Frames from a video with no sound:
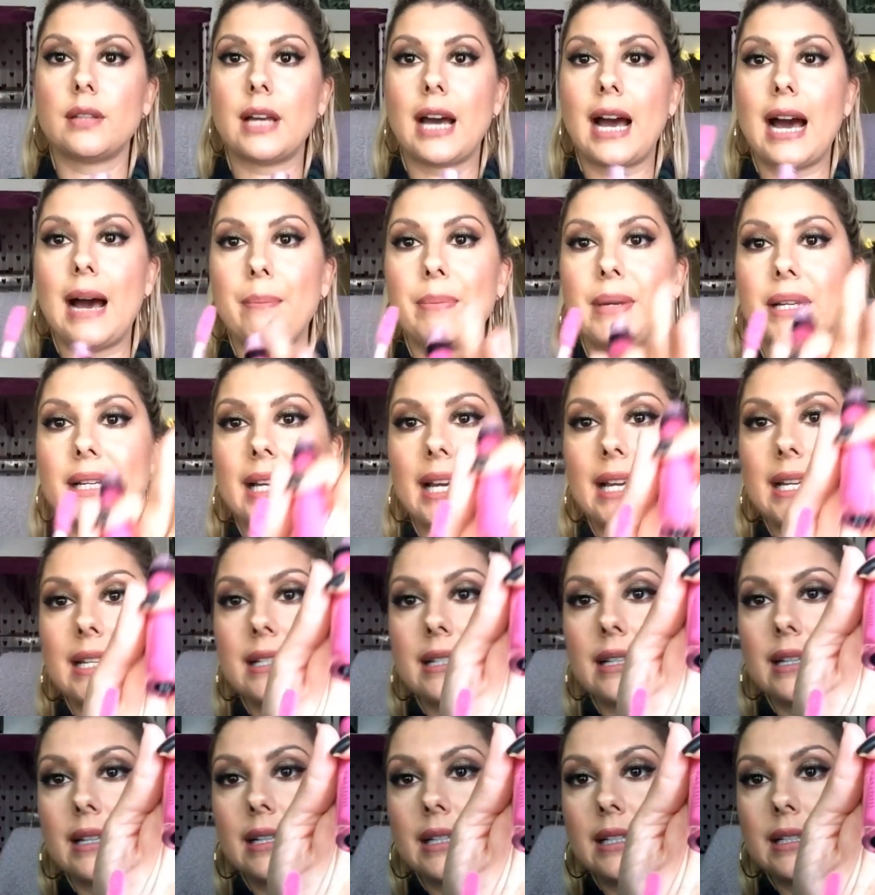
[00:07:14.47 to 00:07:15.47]
The
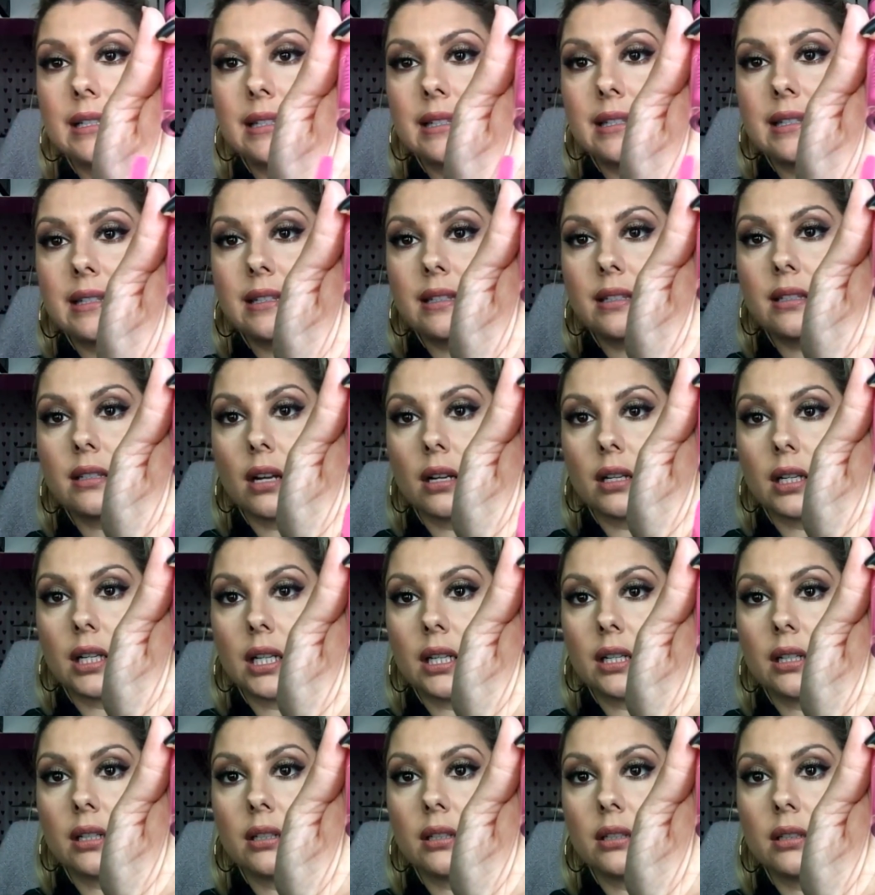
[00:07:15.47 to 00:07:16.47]
applicator is
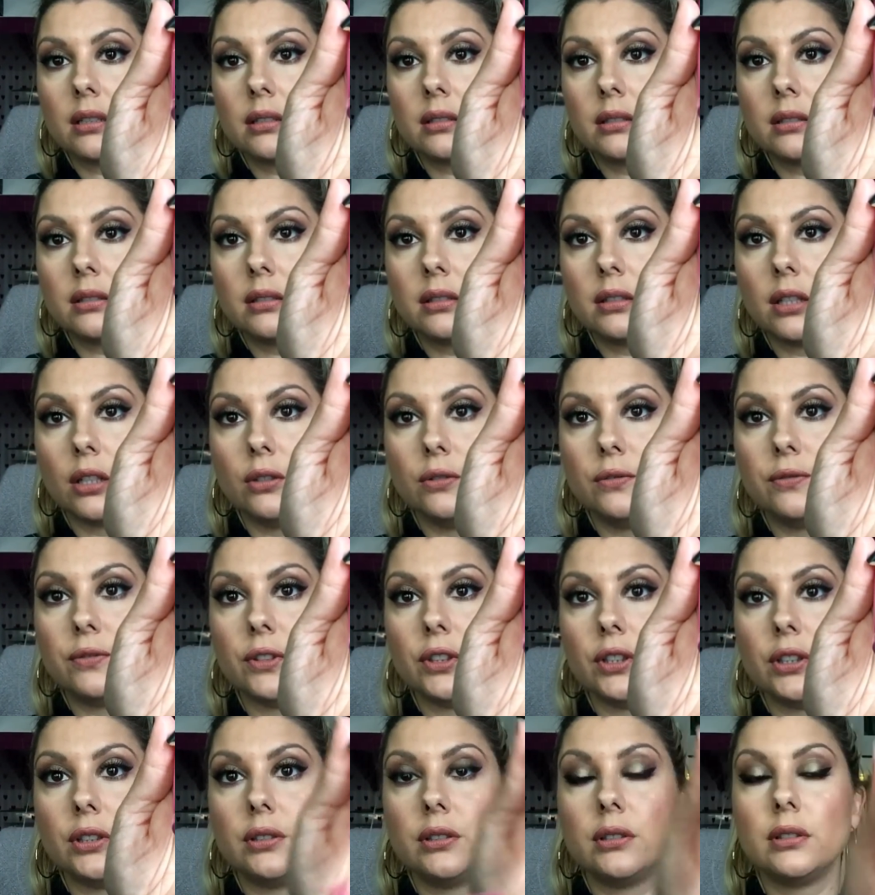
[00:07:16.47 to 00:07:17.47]
stunning. Doe
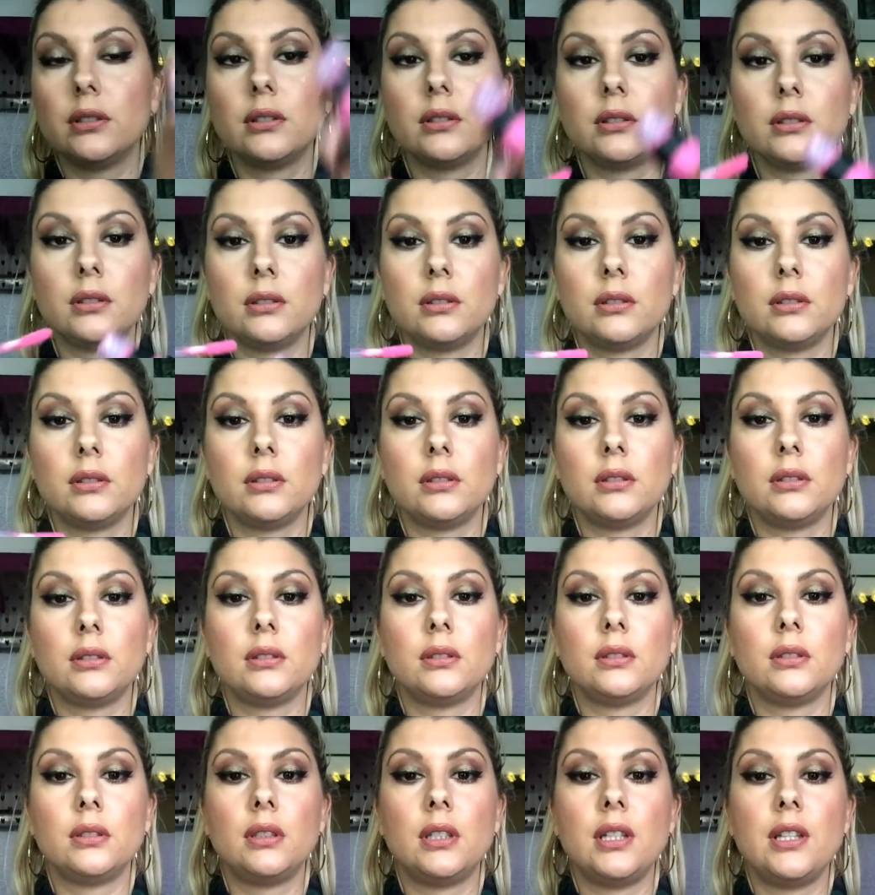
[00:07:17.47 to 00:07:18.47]
foot.
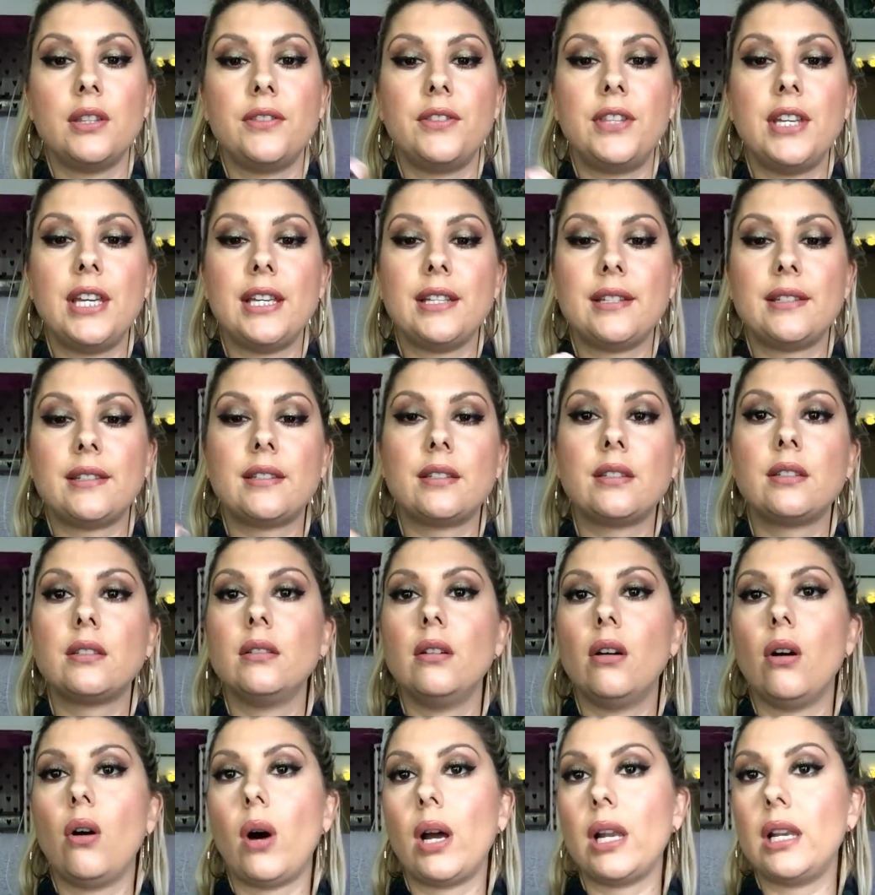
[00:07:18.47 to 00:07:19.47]
This,
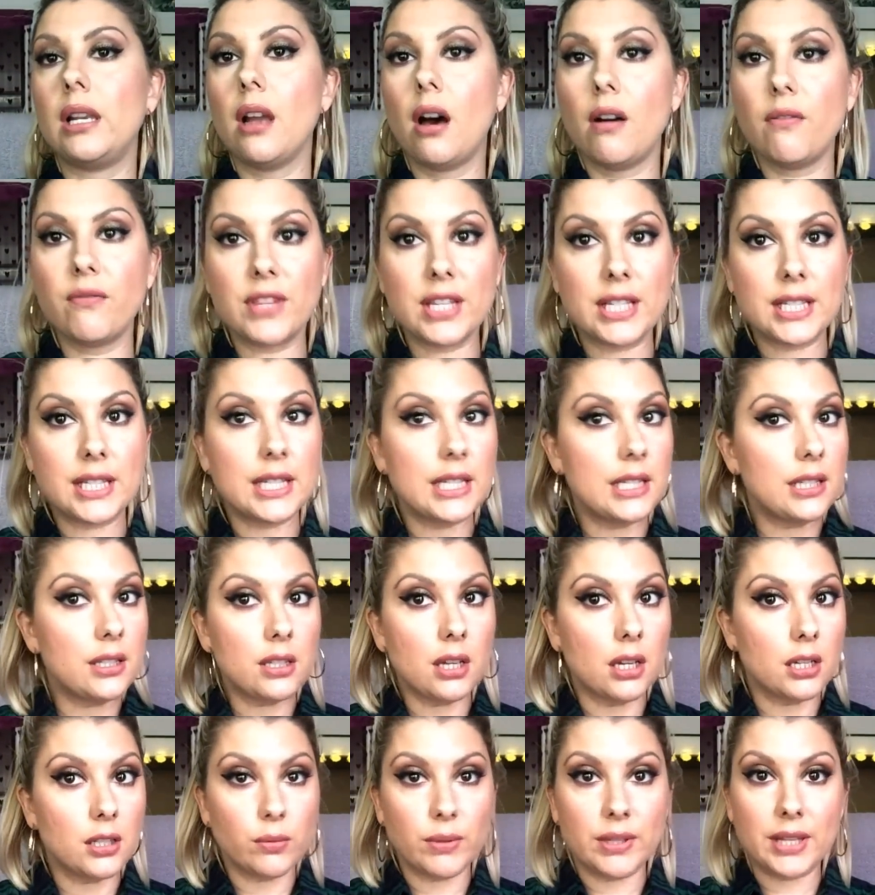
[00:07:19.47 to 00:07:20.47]
oh, I love this. This
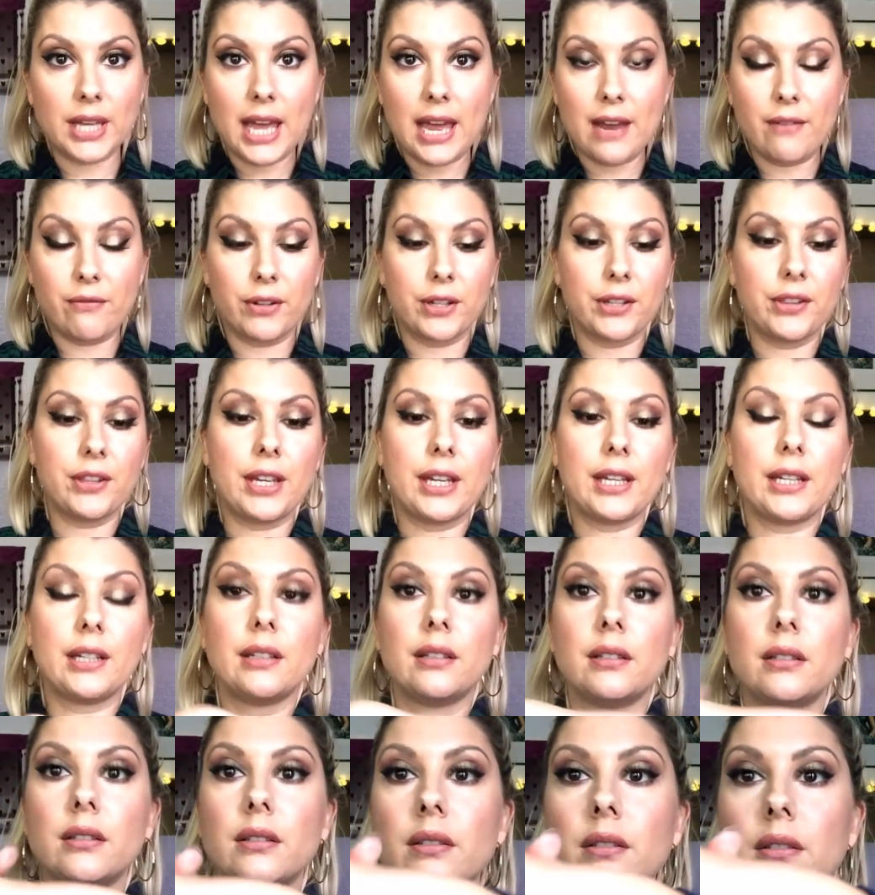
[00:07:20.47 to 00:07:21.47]
goes with
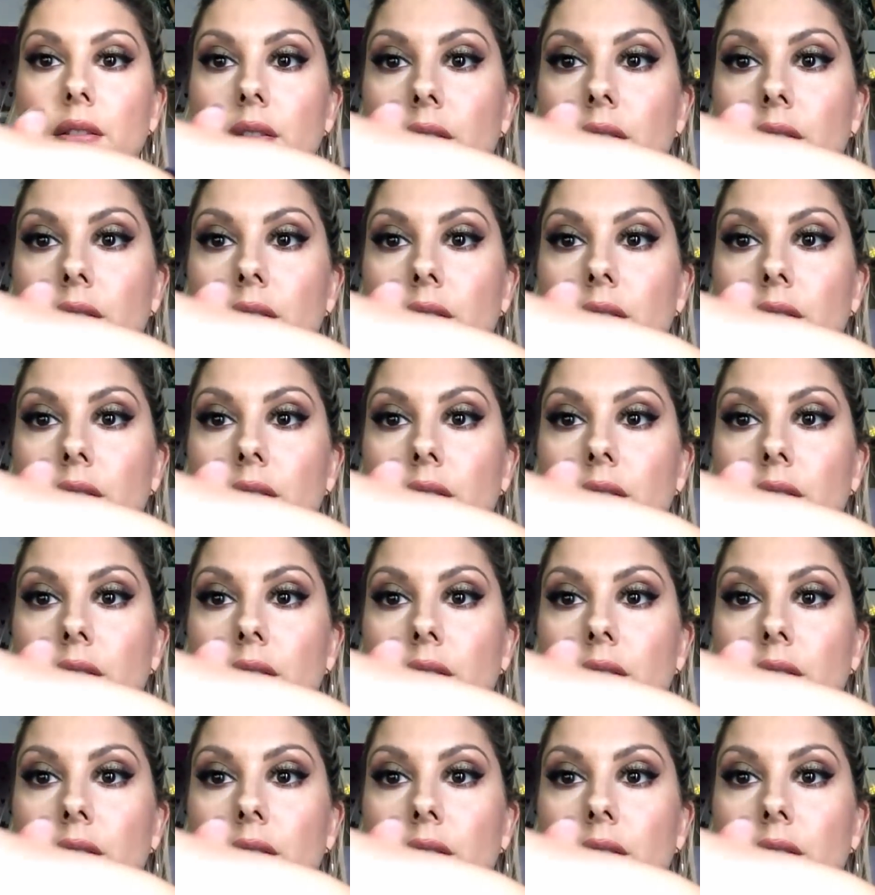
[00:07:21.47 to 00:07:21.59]
everything.